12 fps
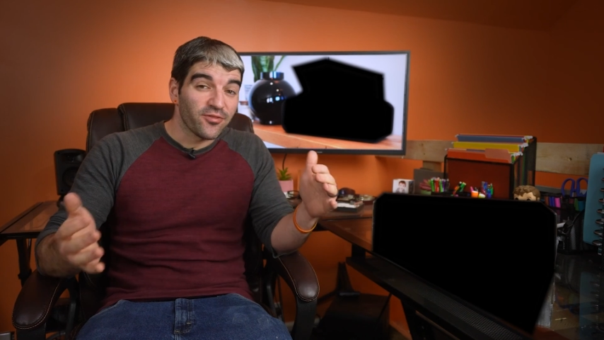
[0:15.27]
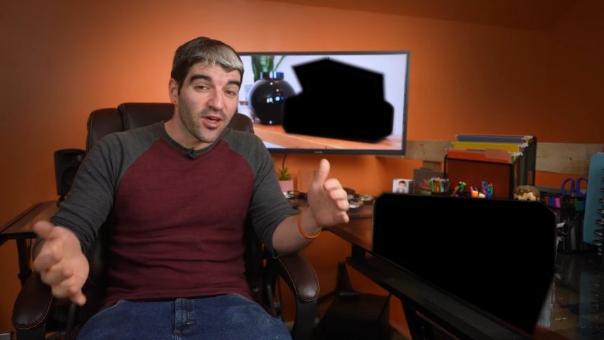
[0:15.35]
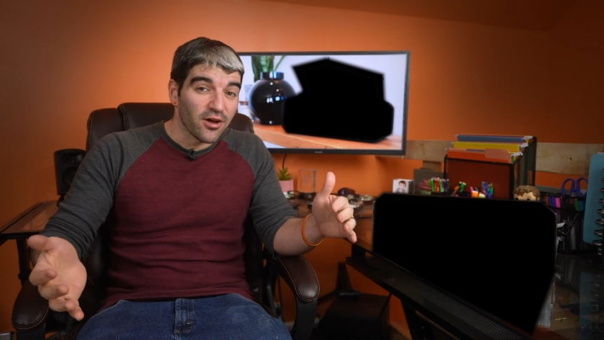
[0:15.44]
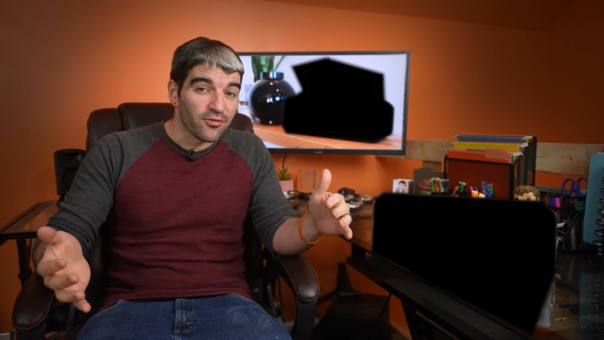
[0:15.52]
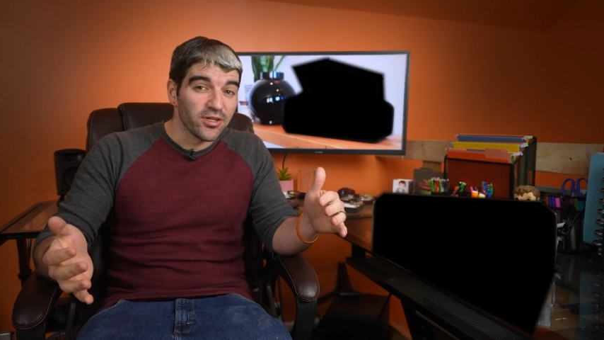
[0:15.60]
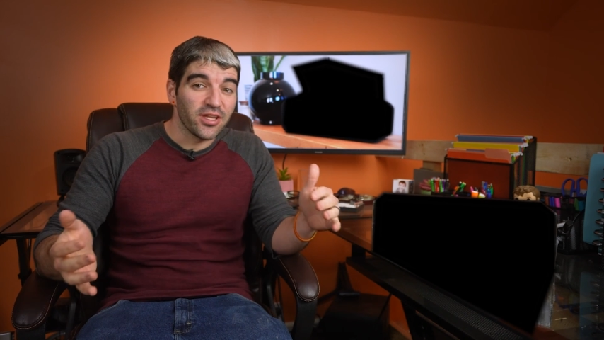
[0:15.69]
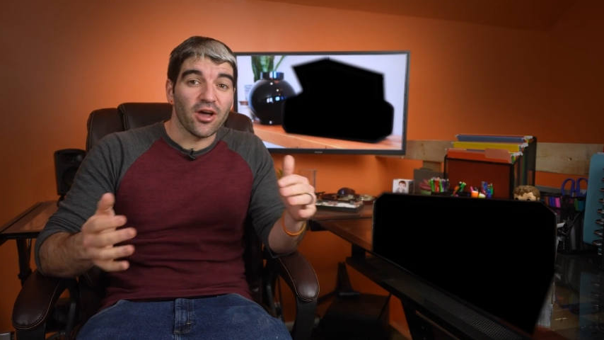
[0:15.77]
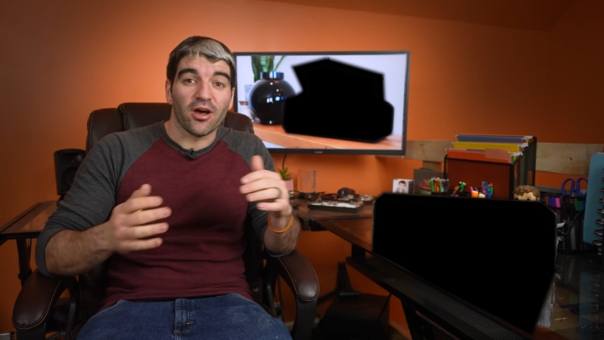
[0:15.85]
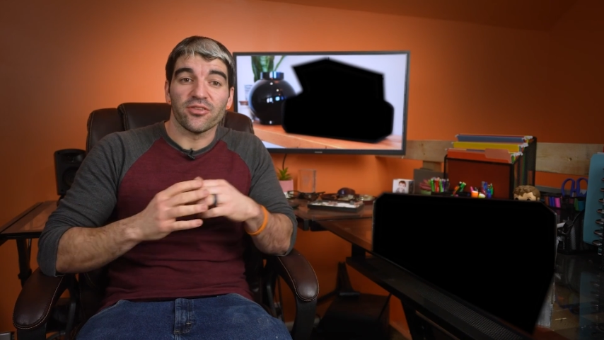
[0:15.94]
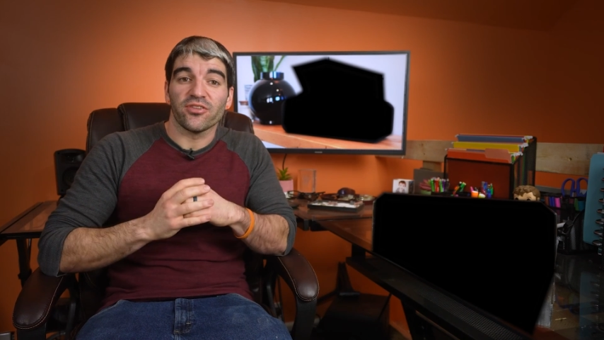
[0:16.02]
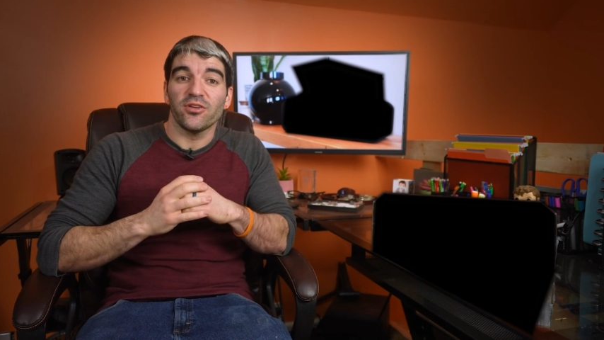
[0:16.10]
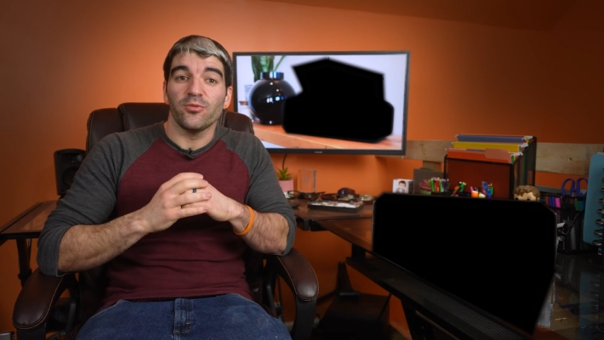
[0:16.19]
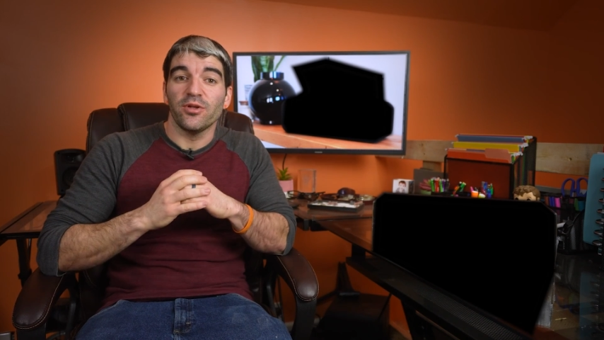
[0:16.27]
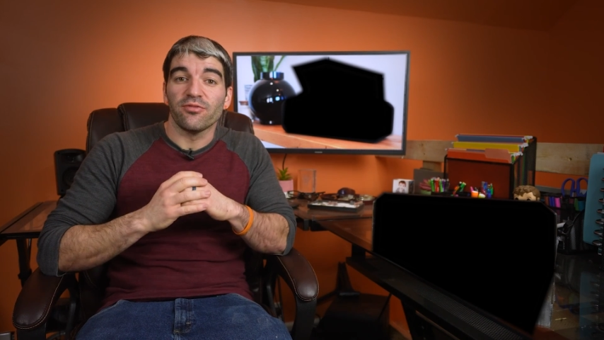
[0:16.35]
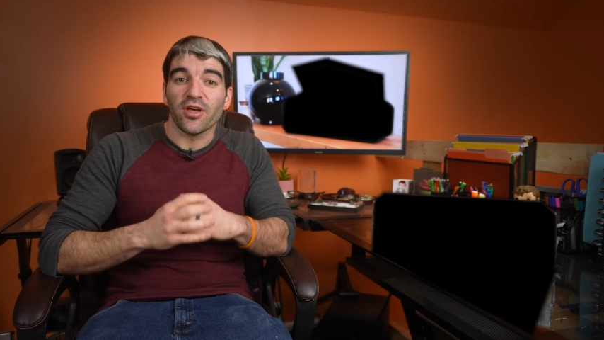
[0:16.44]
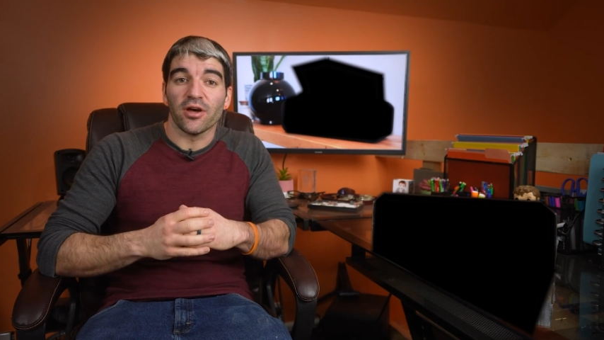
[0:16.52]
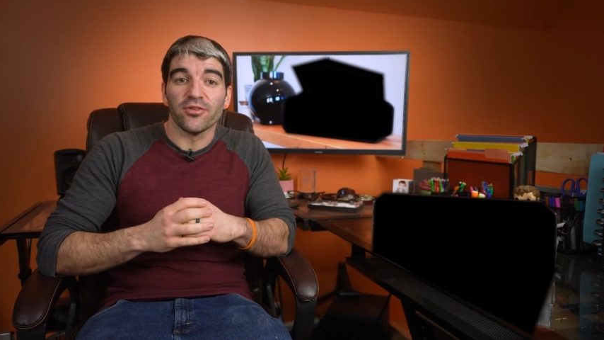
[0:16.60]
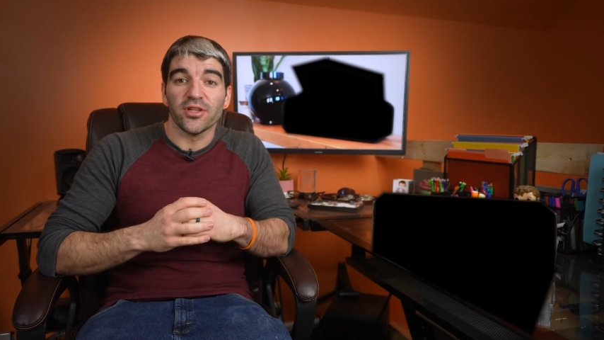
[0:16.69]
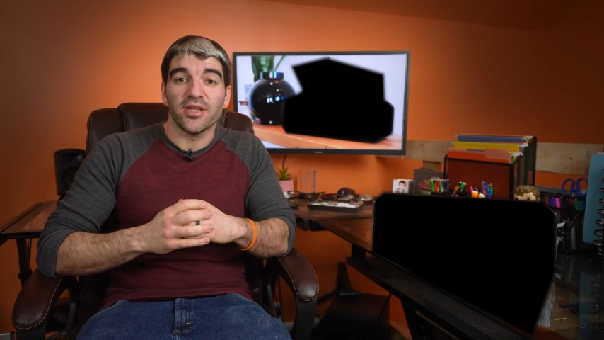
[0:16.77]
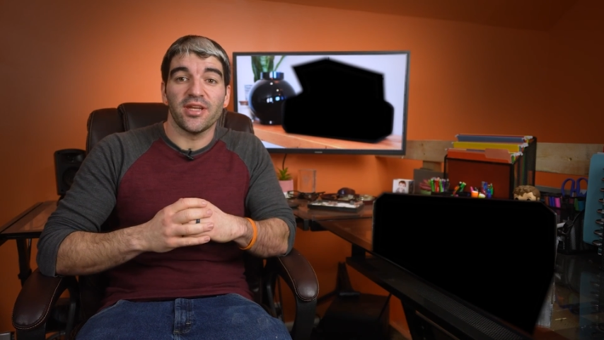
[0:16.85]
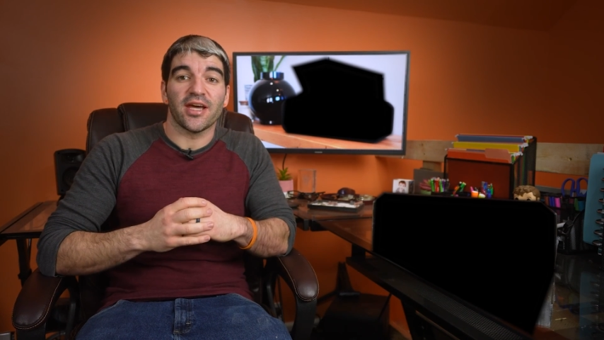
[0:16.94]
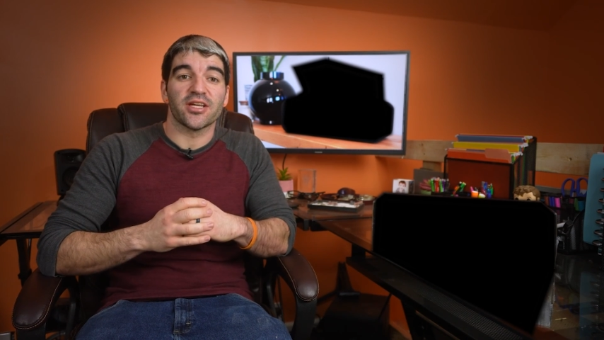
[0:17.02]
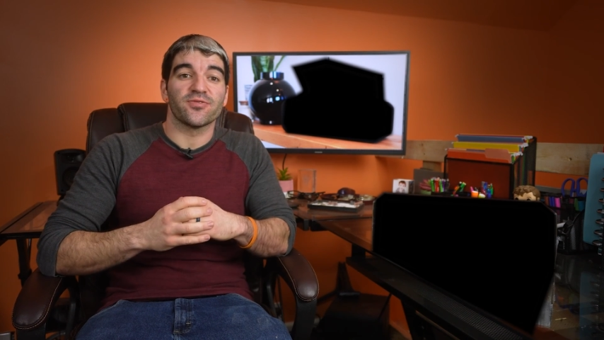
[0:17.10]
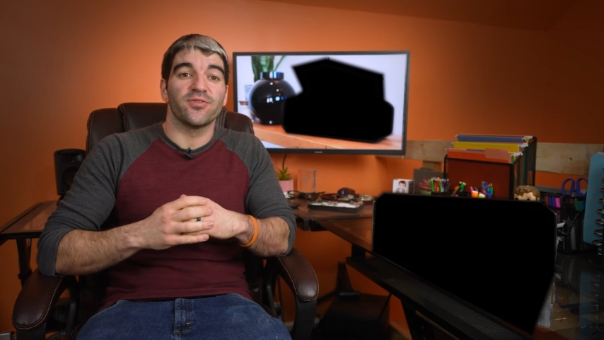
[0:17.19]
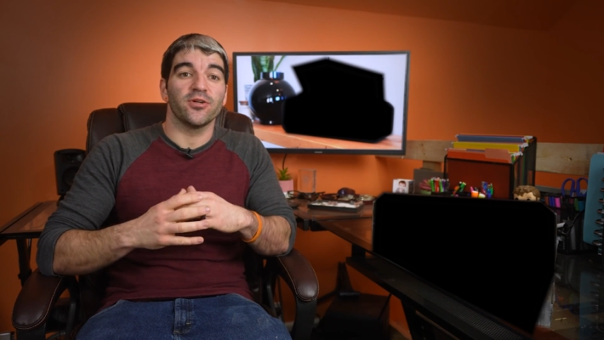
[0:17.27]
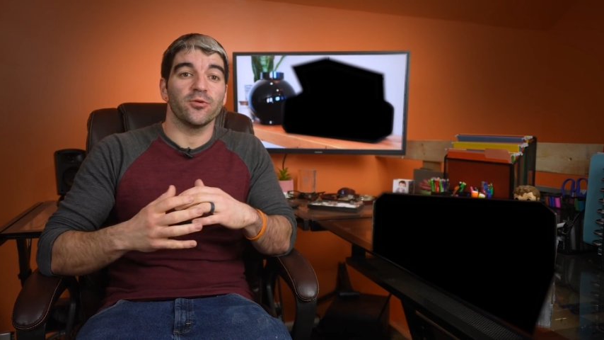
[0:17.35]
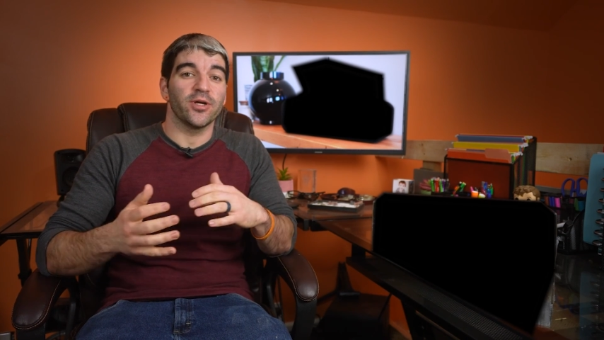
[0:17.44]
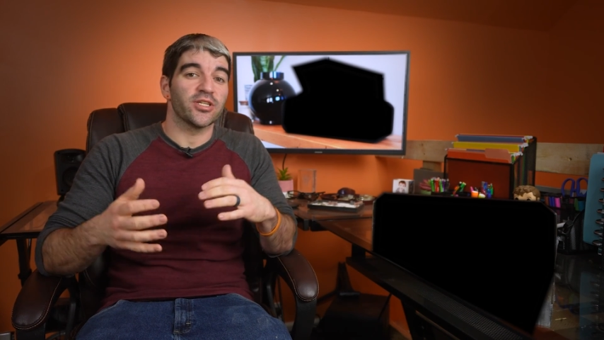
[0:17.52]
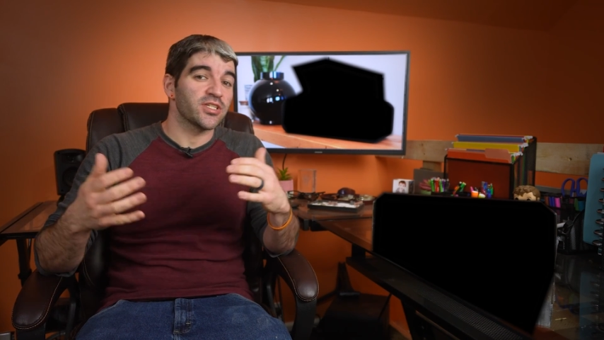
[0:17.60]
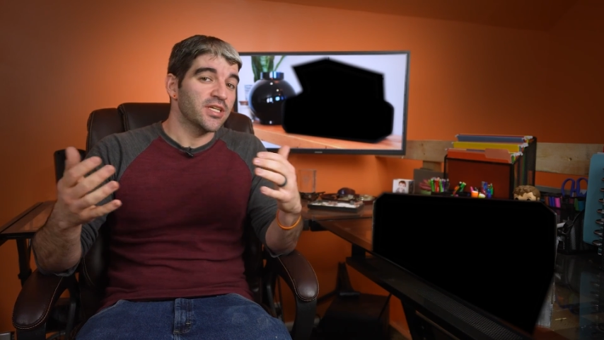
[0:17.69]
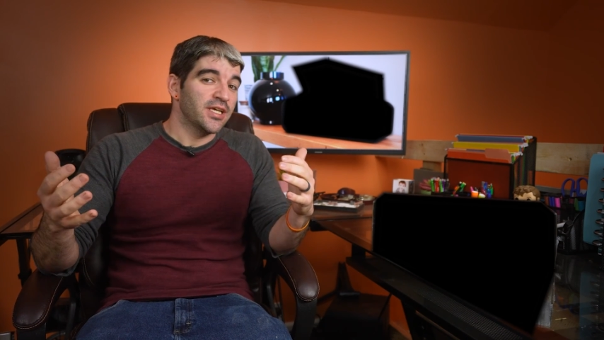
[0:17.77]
covered the Austin, we've covered the Nashville, which